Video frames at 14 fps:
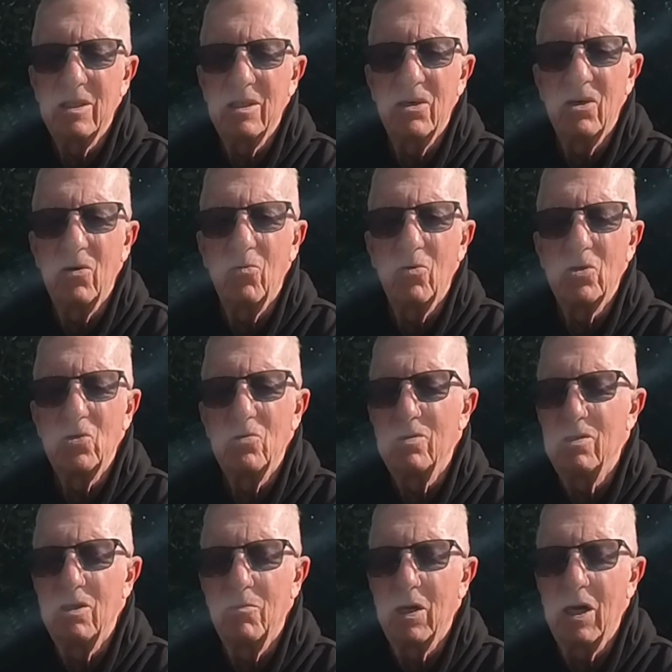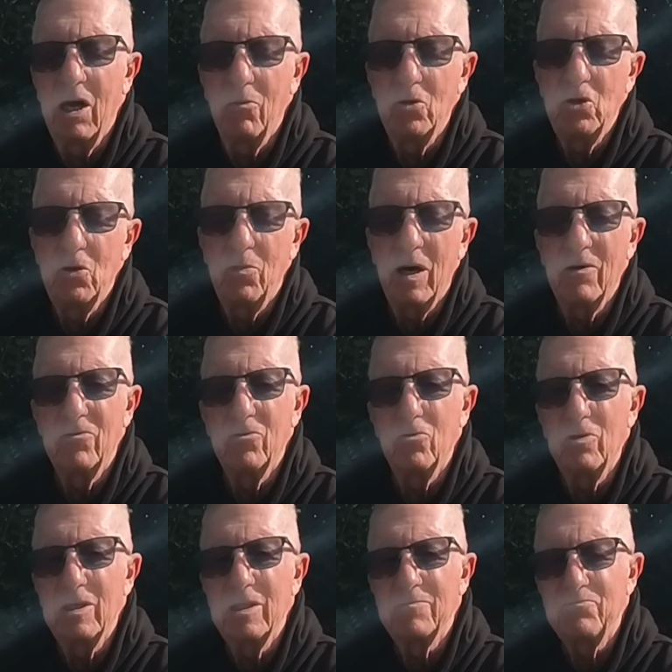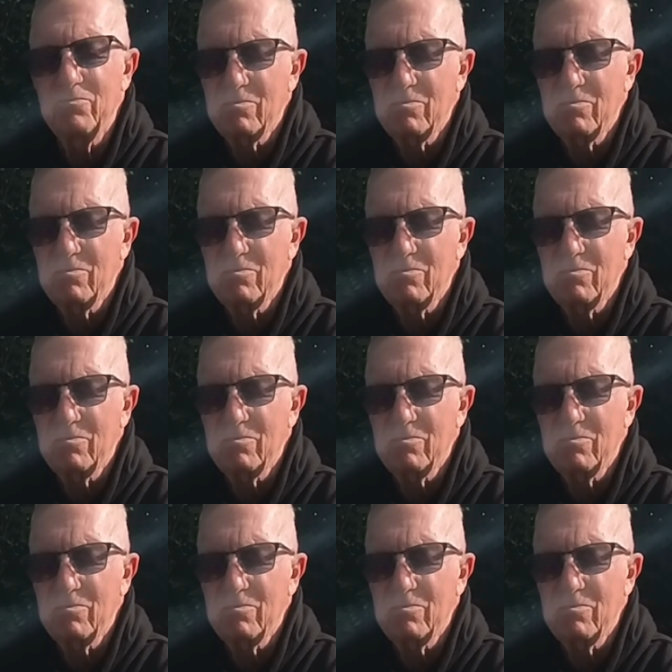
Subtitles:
I don't know no matter how much you pay for it.